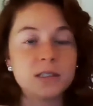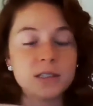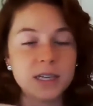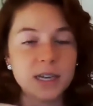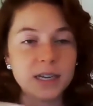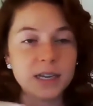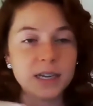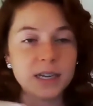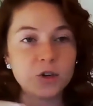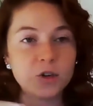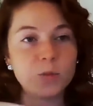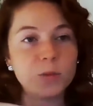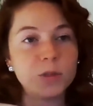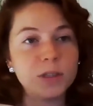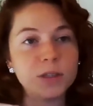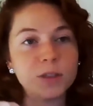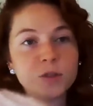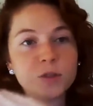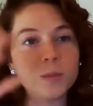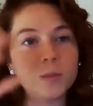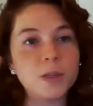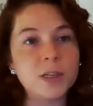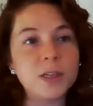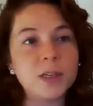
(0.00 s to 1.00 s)
stay at home a
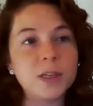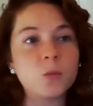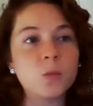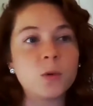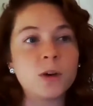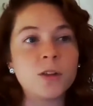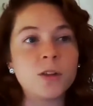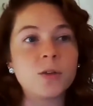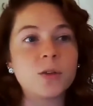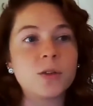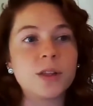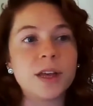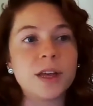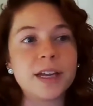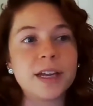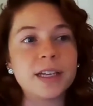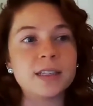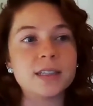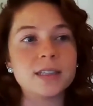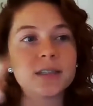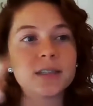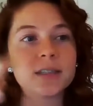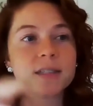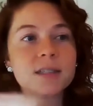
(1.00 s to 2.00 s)
little bit, whether that
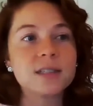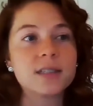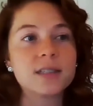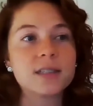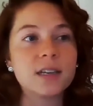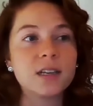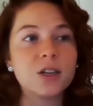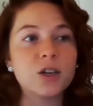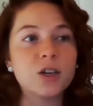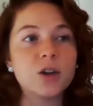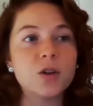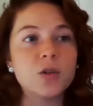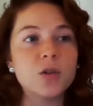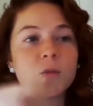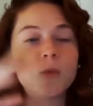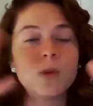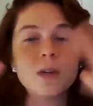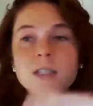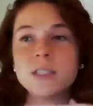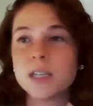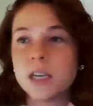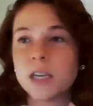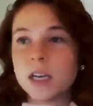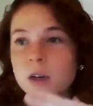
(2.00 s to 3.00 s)
is,
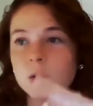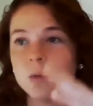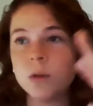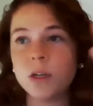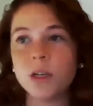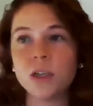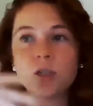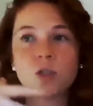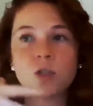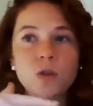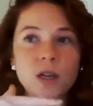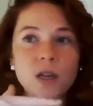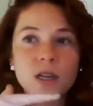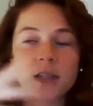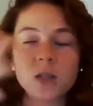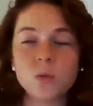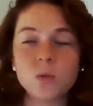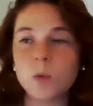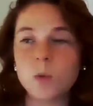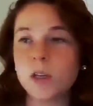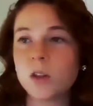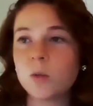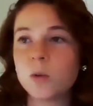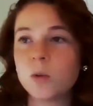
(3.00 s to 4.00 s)
1 day a week, 2 days
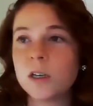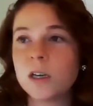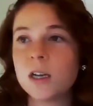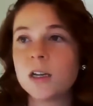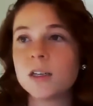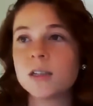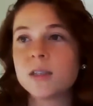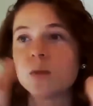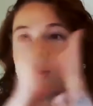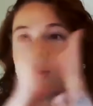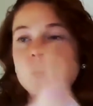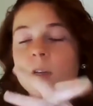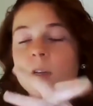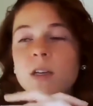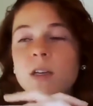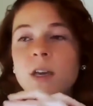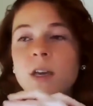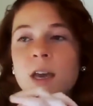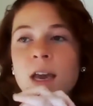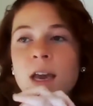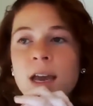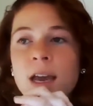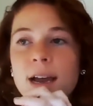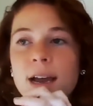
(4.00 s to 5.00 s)
a week, 3 days a
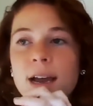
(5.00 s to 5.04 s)
week.